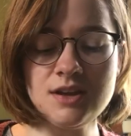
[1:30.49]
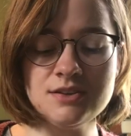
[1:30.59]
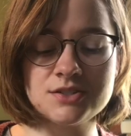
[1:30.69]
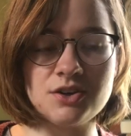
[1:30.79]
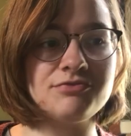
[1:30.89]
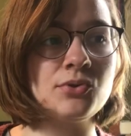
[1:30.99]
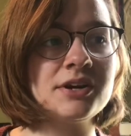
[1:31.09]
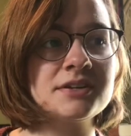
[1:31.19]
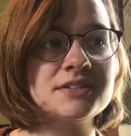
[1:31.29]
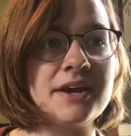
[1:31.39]
So
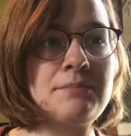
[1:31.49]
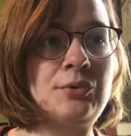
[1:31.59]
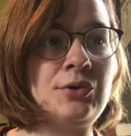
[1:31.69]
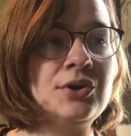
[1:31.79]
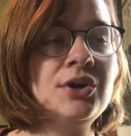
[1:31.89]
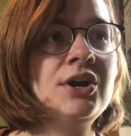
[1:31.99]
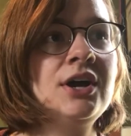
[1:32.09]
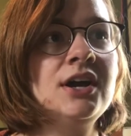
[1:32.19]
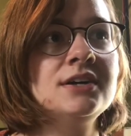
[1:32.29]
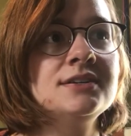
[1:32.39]
for example,
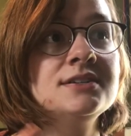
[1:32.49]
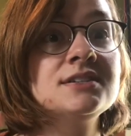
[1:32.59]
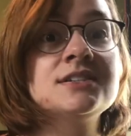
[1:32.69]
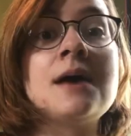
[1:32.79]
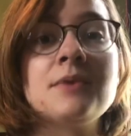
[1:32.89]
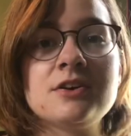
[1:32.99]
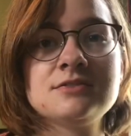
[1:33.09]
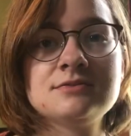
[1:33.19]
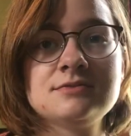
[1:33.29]
summer.